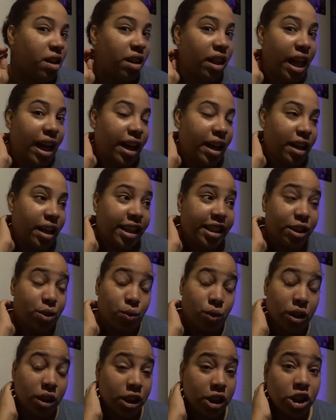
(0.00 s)
Like it's
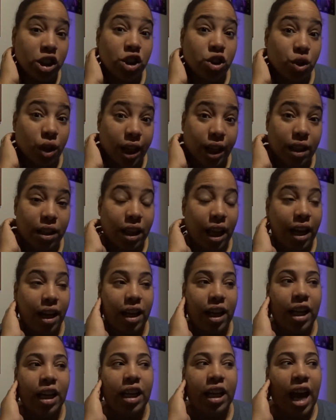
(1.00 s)
really strict. Like
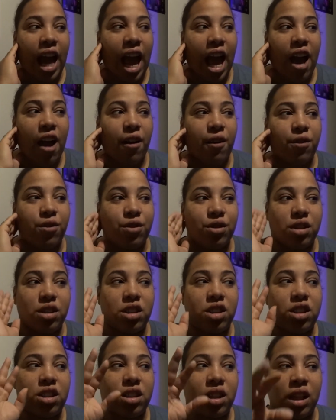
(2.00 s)
he can have
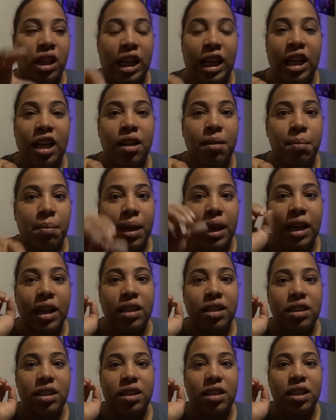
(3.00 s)
lean
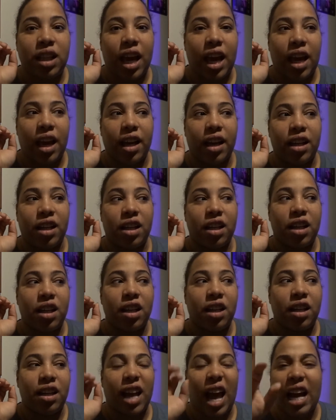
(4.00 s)
meats and
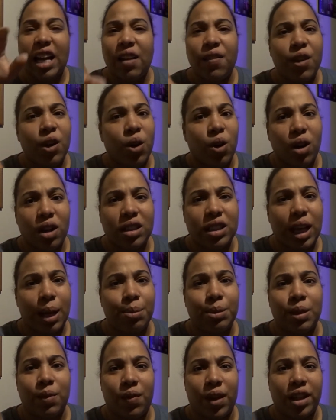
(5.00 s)
not even all
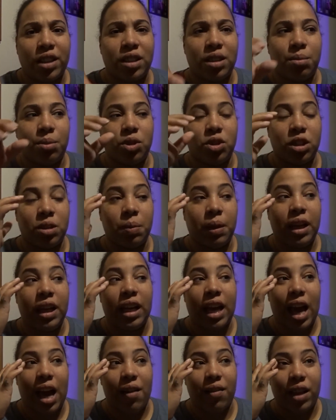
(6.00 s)
types of vegetables, but he
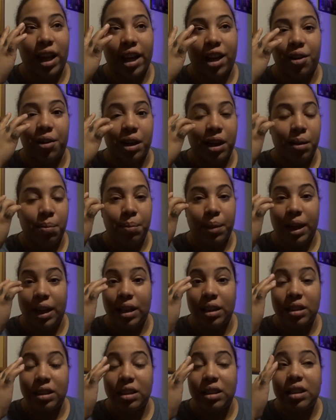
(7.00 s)
can have like green
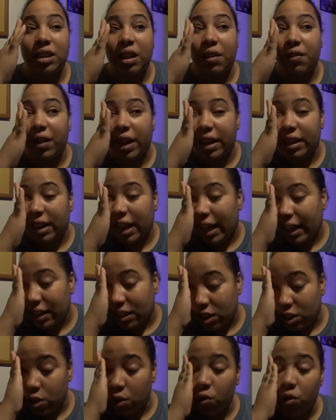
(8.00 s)
beans and stuff like that,
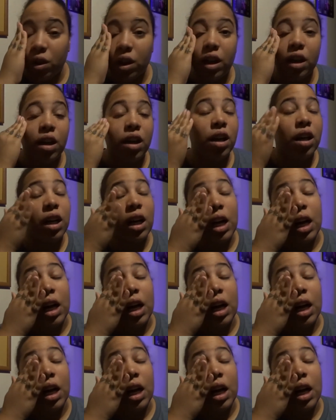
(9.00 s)
tuna.